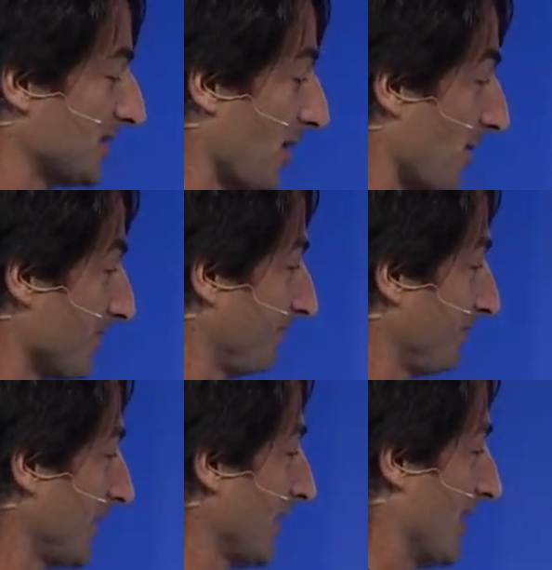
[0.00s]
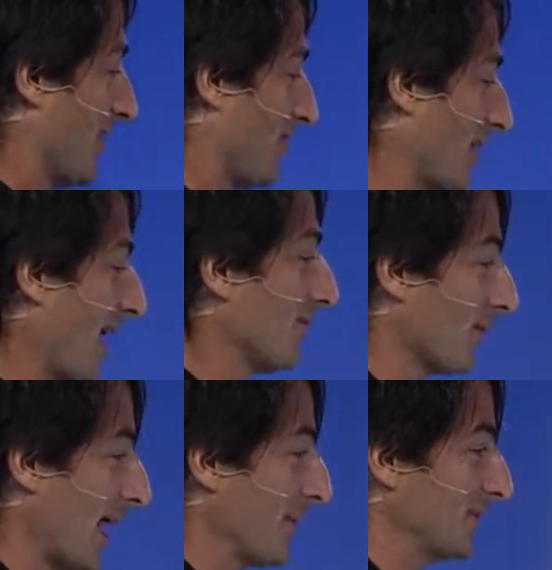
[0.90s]
So
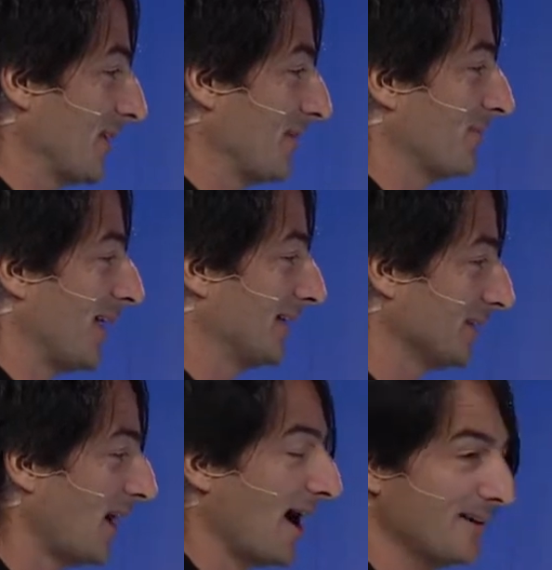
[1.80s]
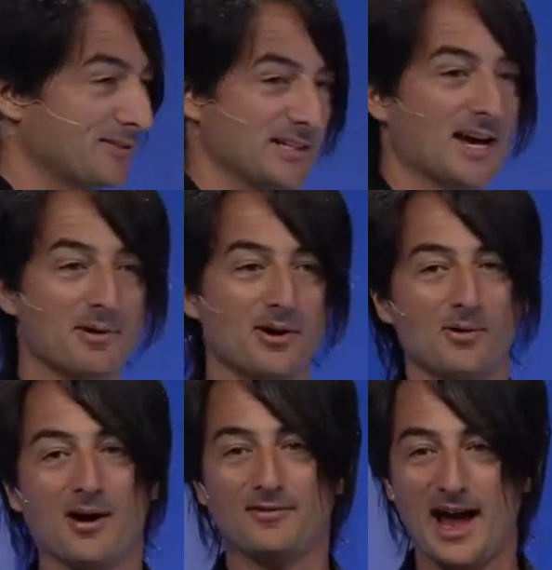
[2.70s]
that wraps up my live
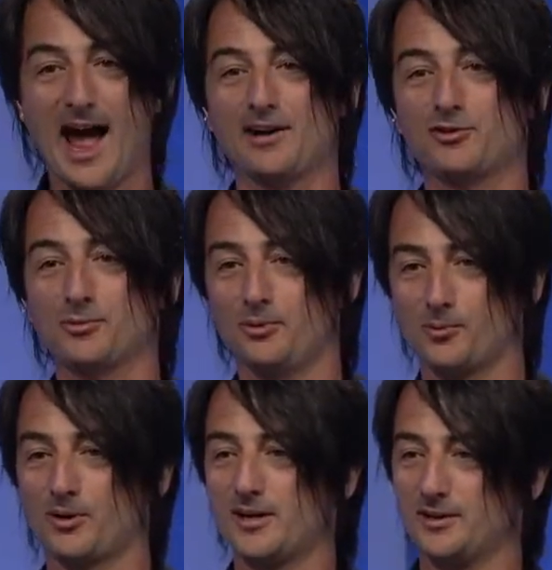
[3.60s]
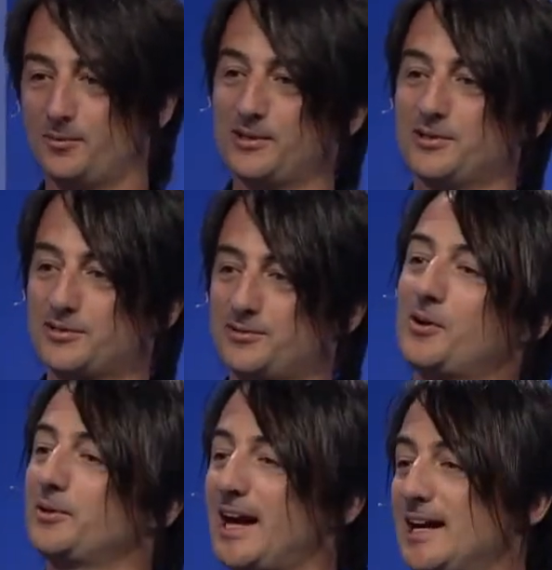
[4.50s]
demo of actual working Windows
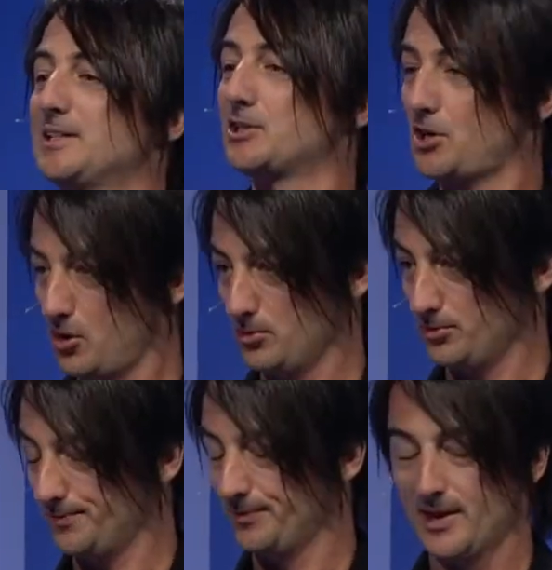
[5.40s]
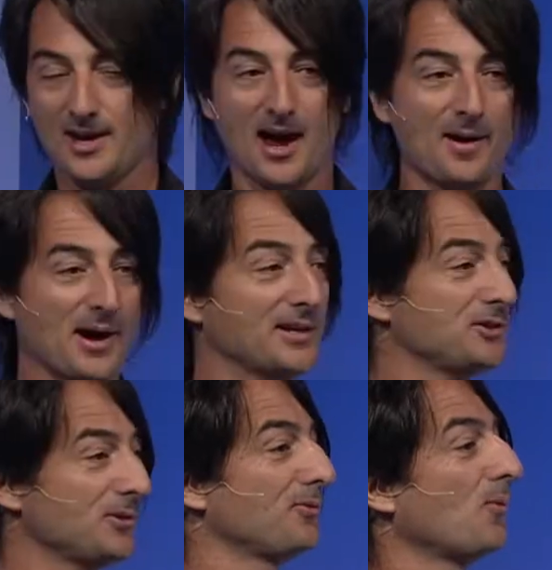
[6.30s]
Phone 8 code.
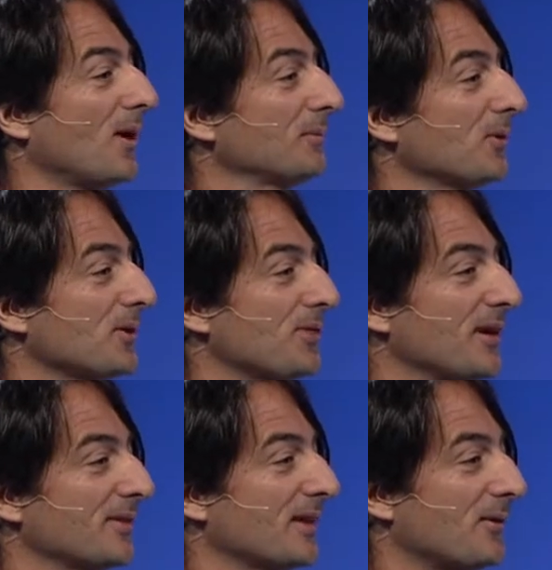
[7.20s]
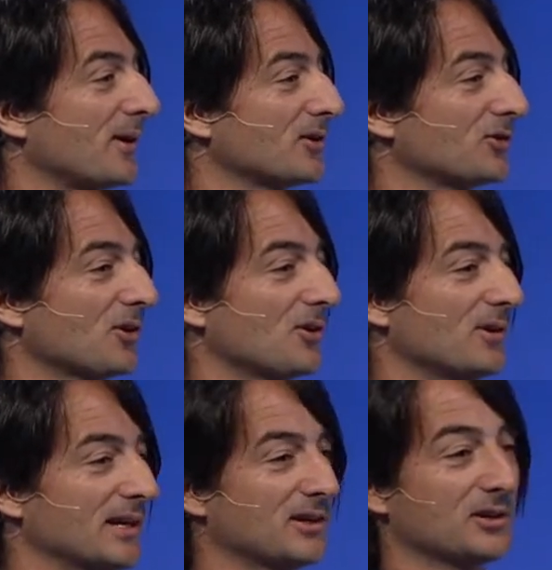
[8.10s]
I do have one more thing that I want to
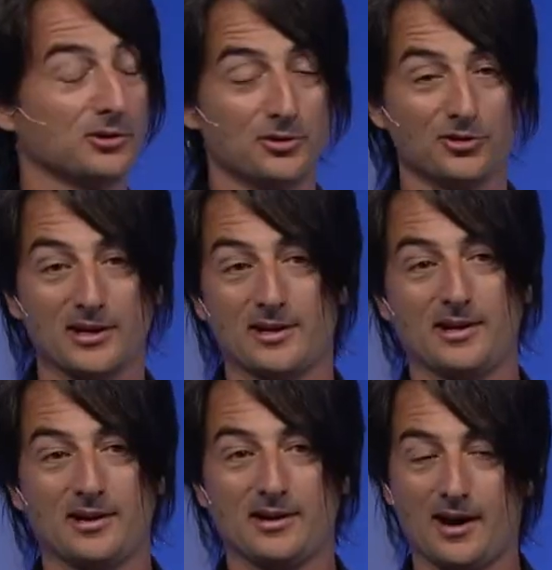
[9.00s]
show in conclusion